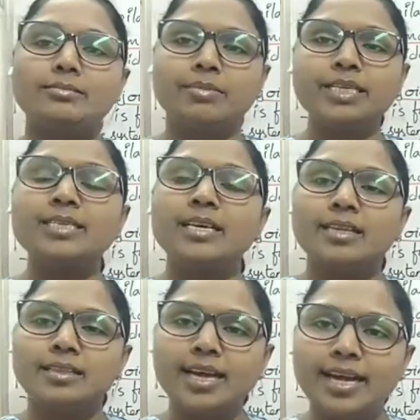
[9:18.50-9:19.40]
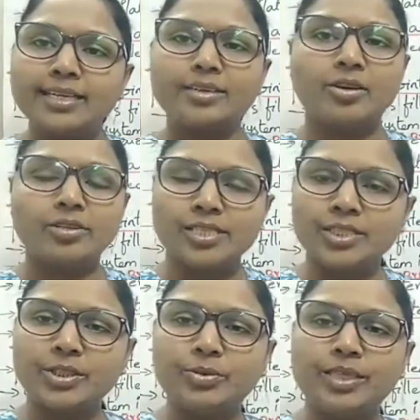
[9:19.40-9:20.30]
means the head
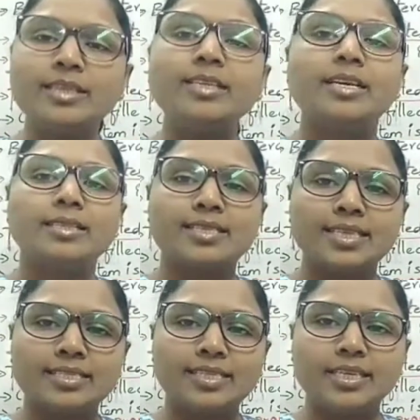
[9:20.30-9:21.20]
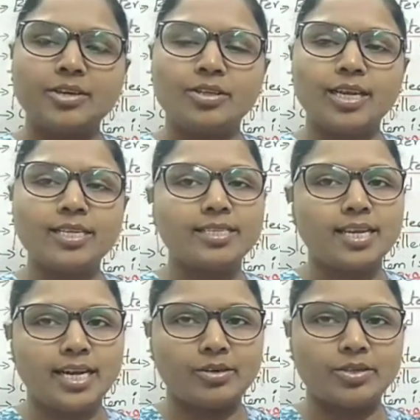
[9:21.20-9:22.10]
constituting the sensory organs
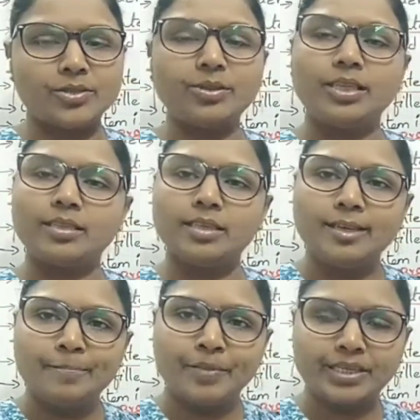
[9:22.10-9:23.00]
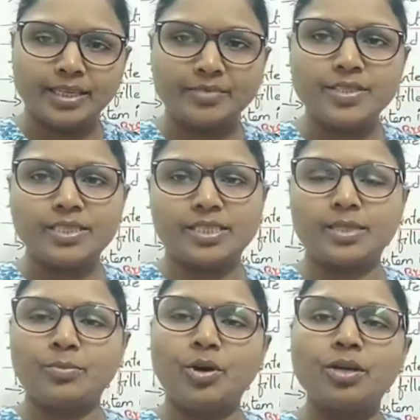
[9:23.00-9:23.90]
and also the nervous
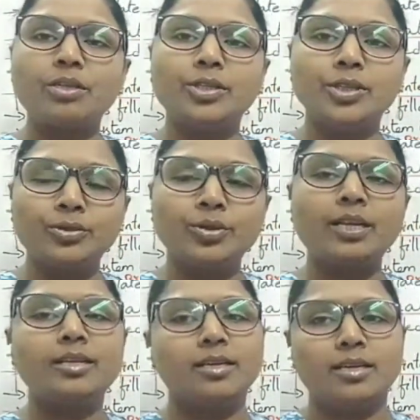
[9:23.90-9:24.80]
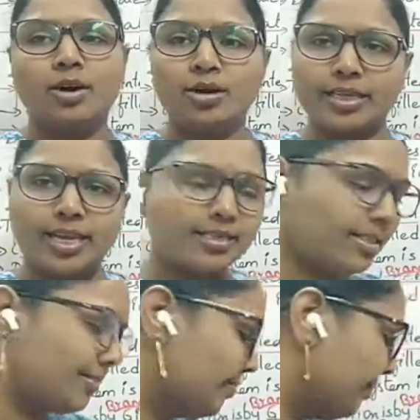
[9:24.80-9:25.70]
system or neural organs.